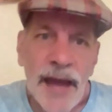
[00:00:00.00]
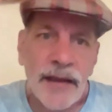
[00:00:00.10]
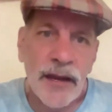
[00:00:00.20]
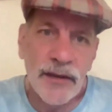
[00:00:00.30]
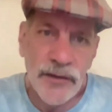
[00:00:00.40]

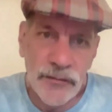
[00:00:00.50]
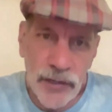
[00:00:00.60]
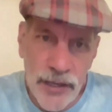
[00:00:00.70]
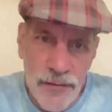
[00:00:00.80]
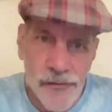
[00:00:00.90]
back
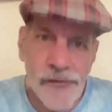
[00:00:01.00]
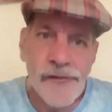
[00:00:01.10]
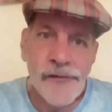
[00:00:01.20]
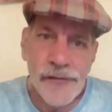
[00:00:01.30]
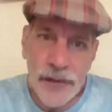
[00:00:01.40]
negativity.
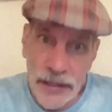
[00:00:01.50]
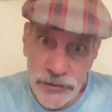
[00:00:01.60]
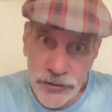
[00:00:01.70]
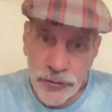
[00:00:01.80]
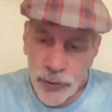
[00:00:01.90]

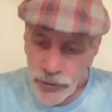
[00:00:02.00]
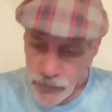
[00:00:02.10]
That's a good